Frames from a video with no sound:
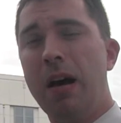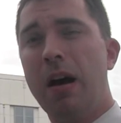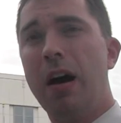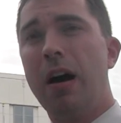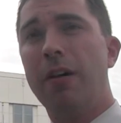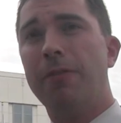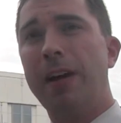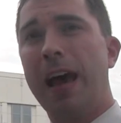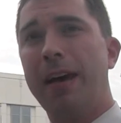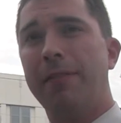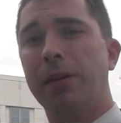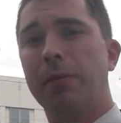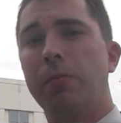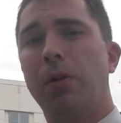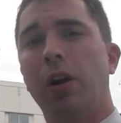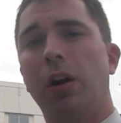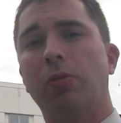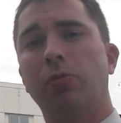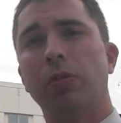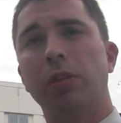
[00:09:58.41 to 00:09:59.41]
of having
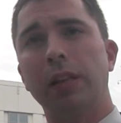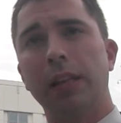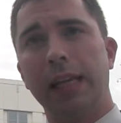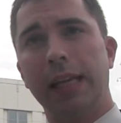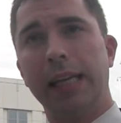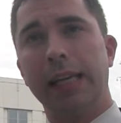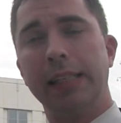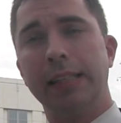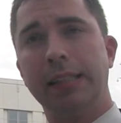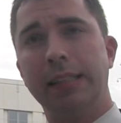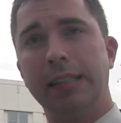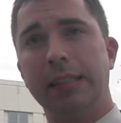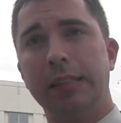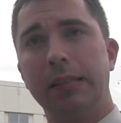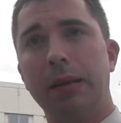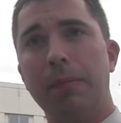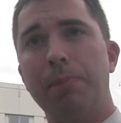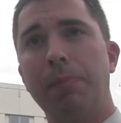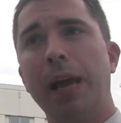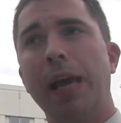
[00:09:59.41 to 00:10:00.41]
Mark released
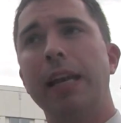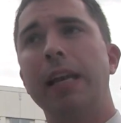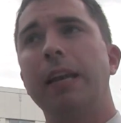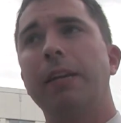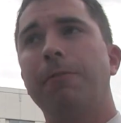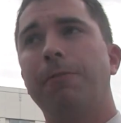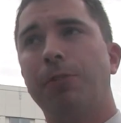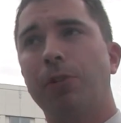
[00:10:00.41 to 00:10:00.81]
pending